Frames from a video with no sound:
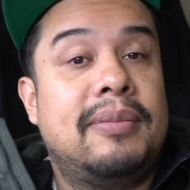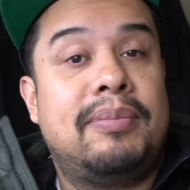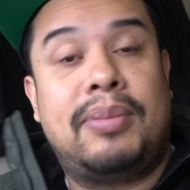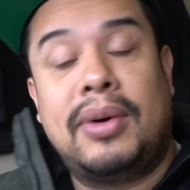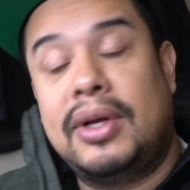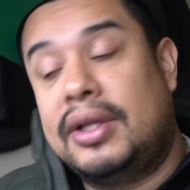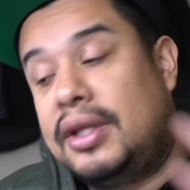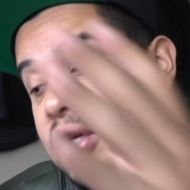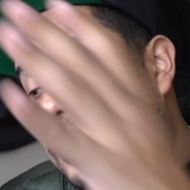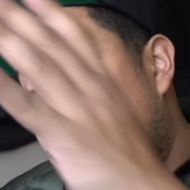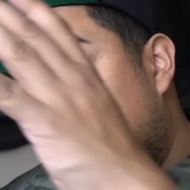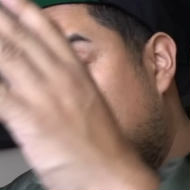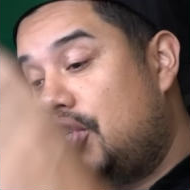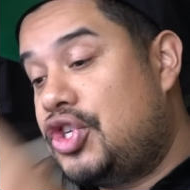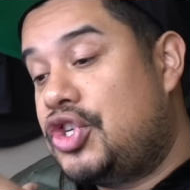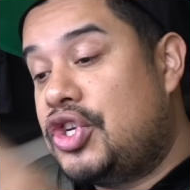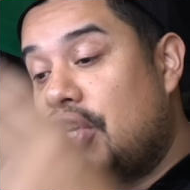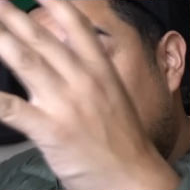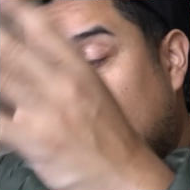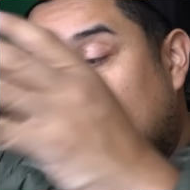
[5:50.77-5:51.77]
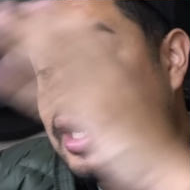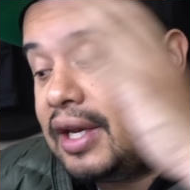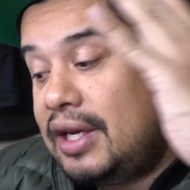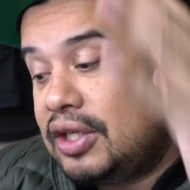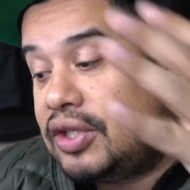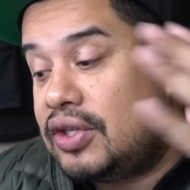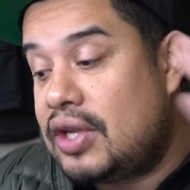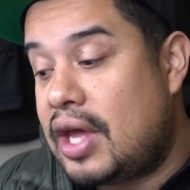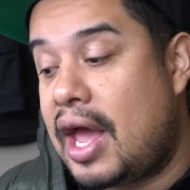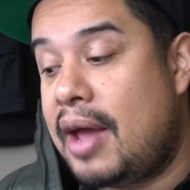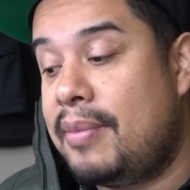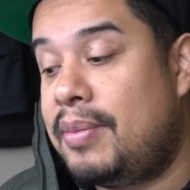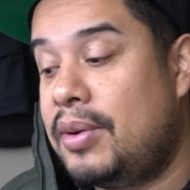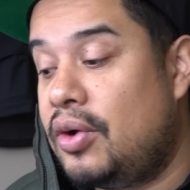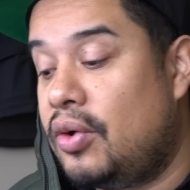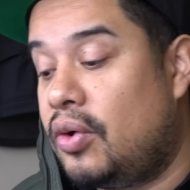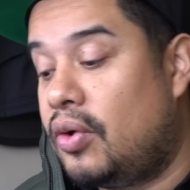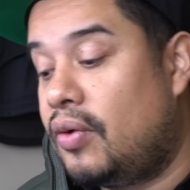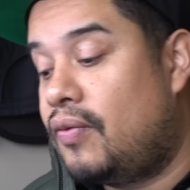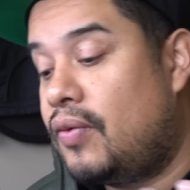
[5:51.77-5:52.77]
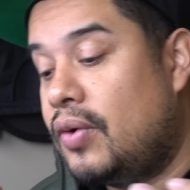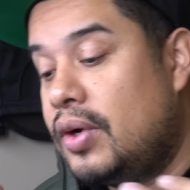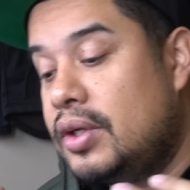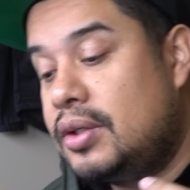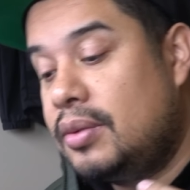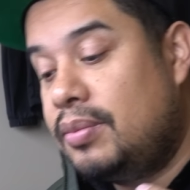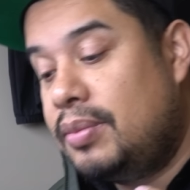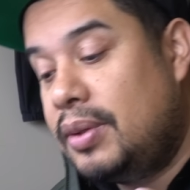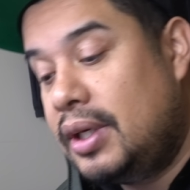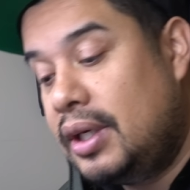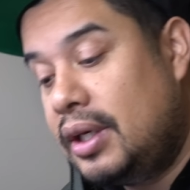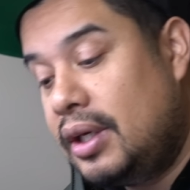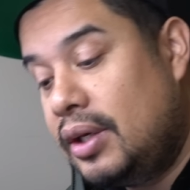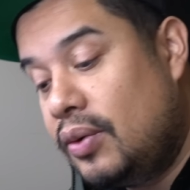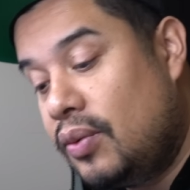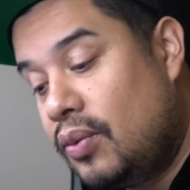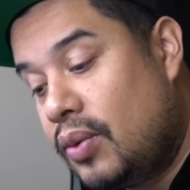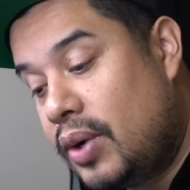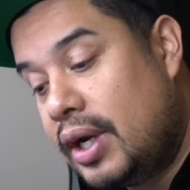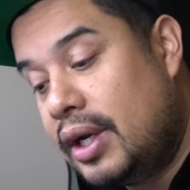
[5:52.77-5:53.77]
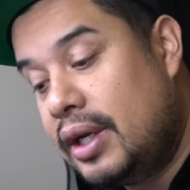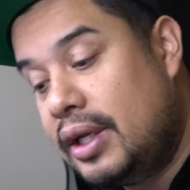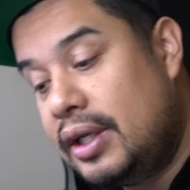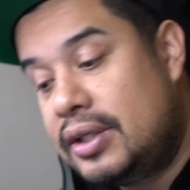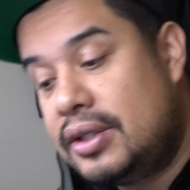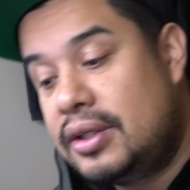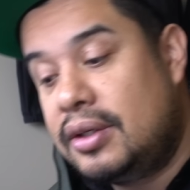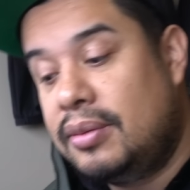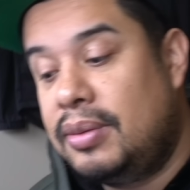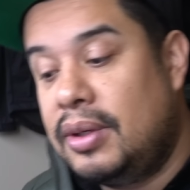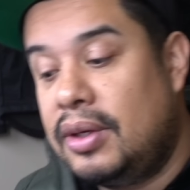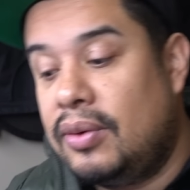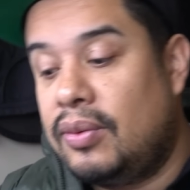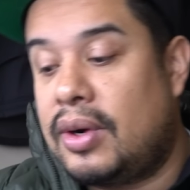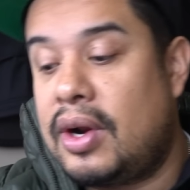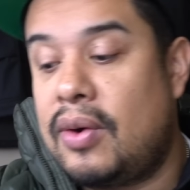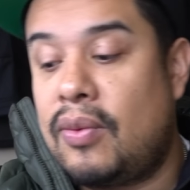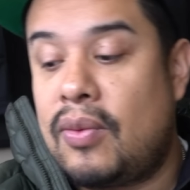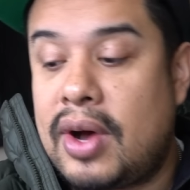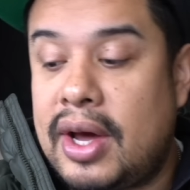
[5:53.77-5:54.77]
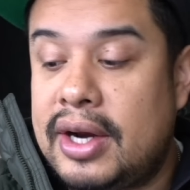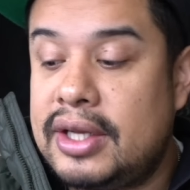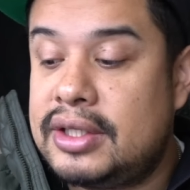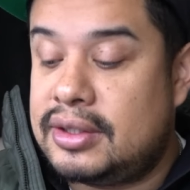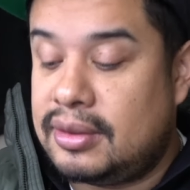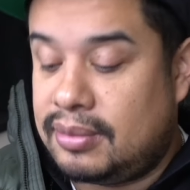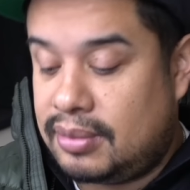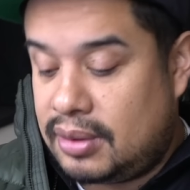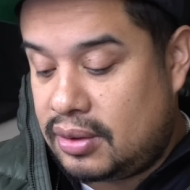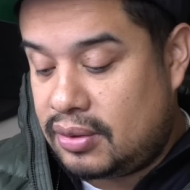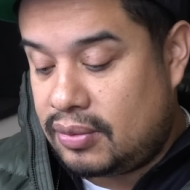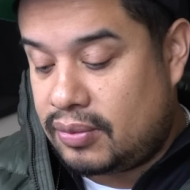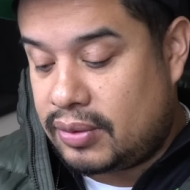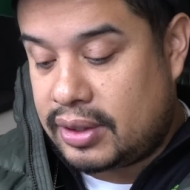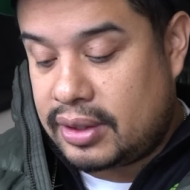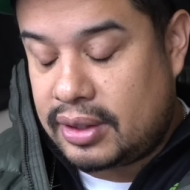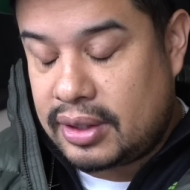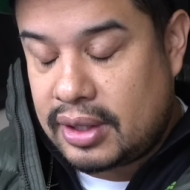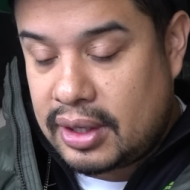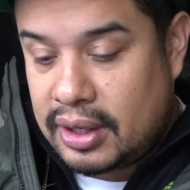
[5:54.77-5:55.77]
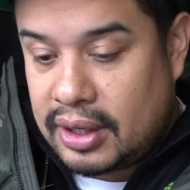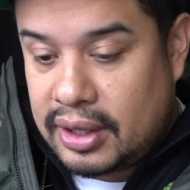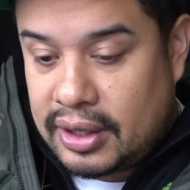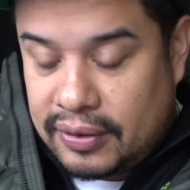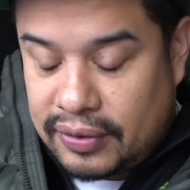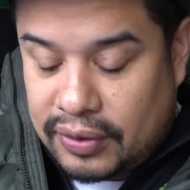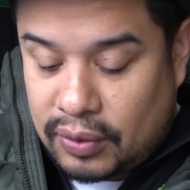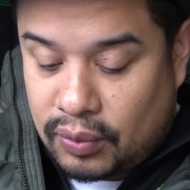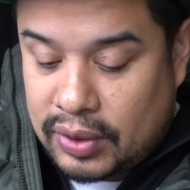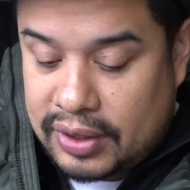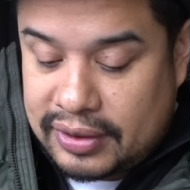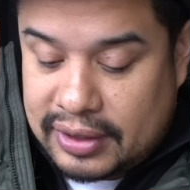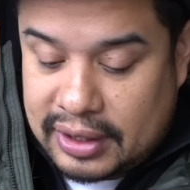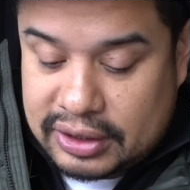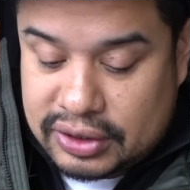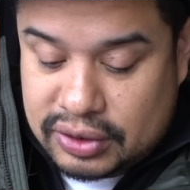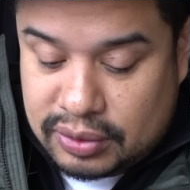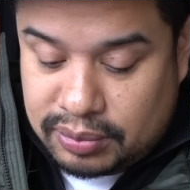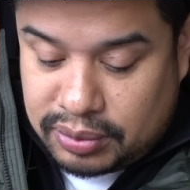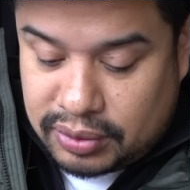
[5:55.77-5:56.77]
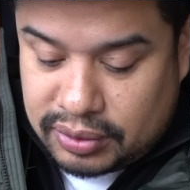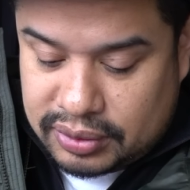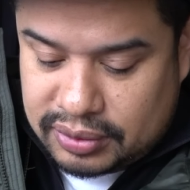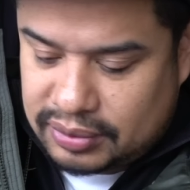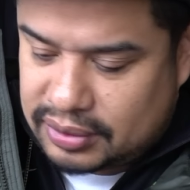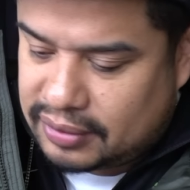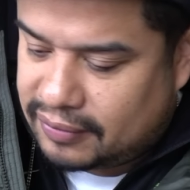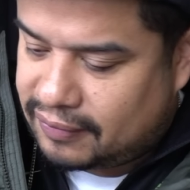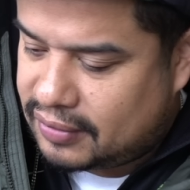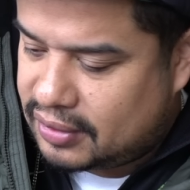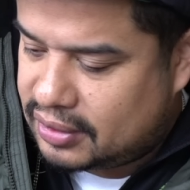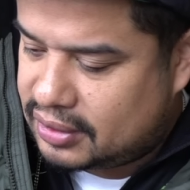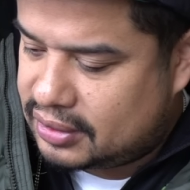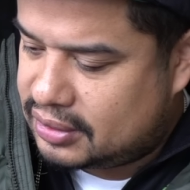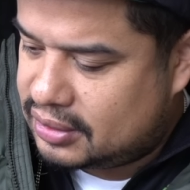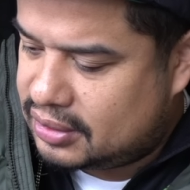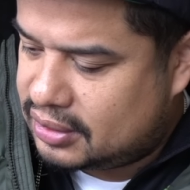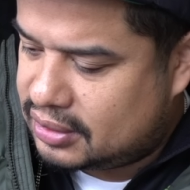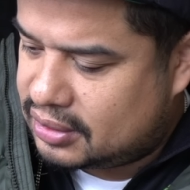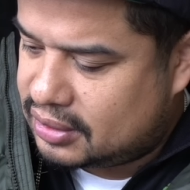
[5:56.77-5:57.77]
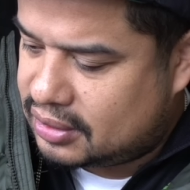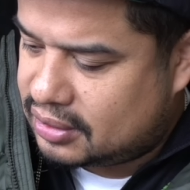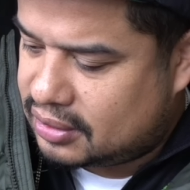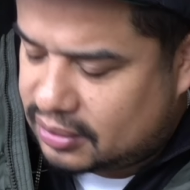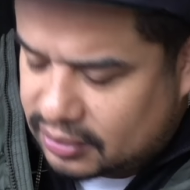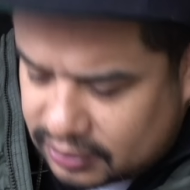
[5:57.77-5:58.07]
But there's shit that needs to happen in order for it to be what it needs to be, what I want it to be, what the way that it's supposed to. What the fuck is this?